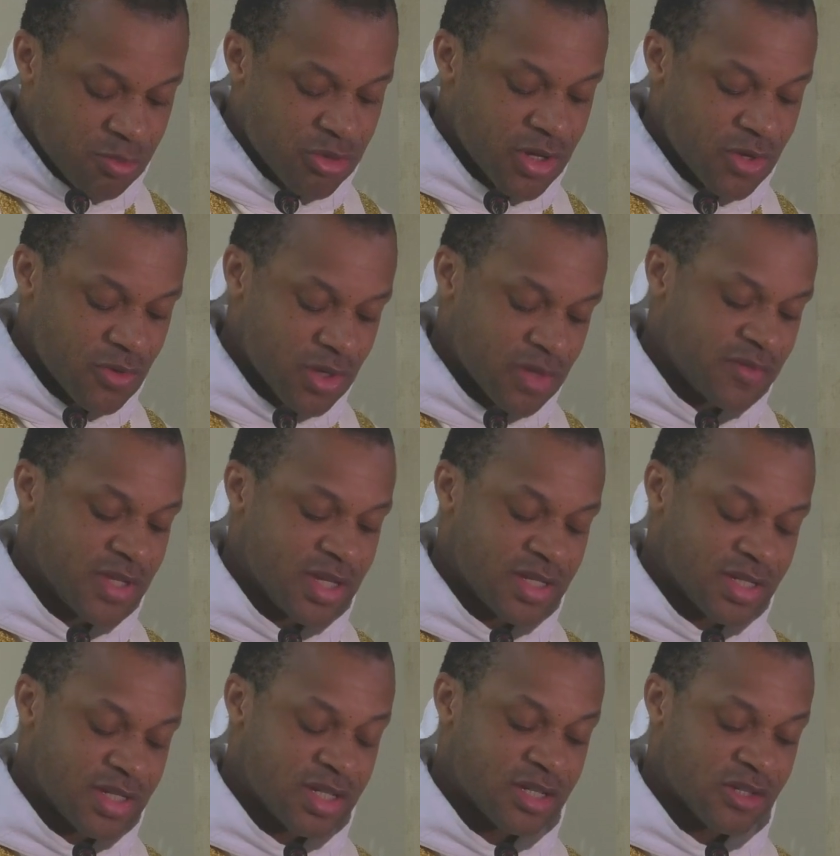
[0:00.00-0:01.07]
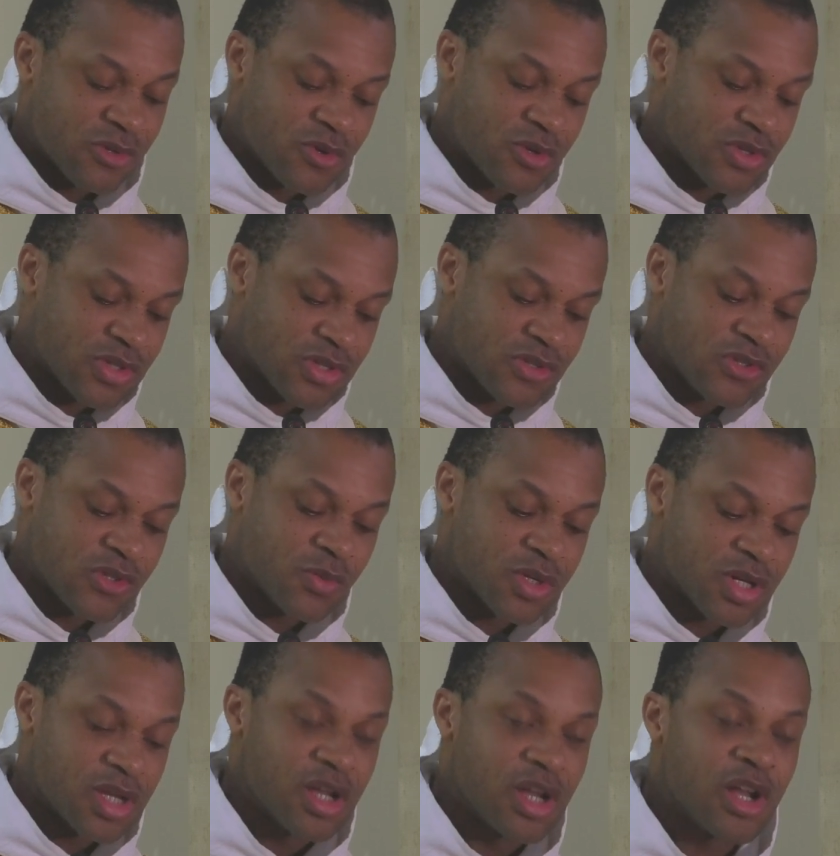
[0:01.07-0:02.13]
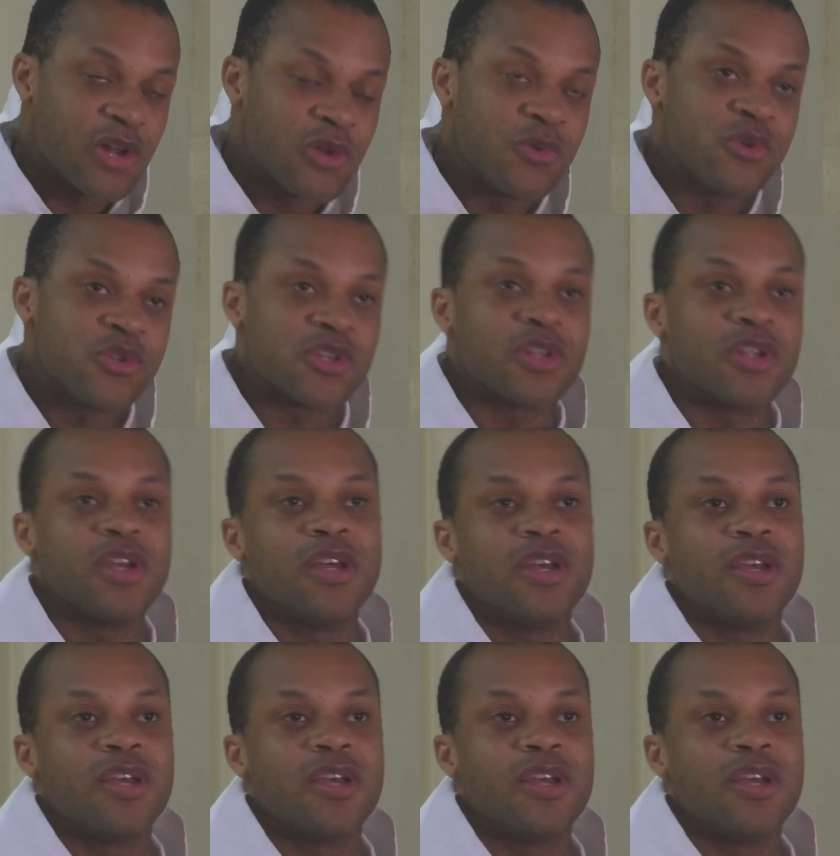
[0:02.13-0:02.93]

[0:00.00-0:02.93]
to bring all of these discourses to a conclusion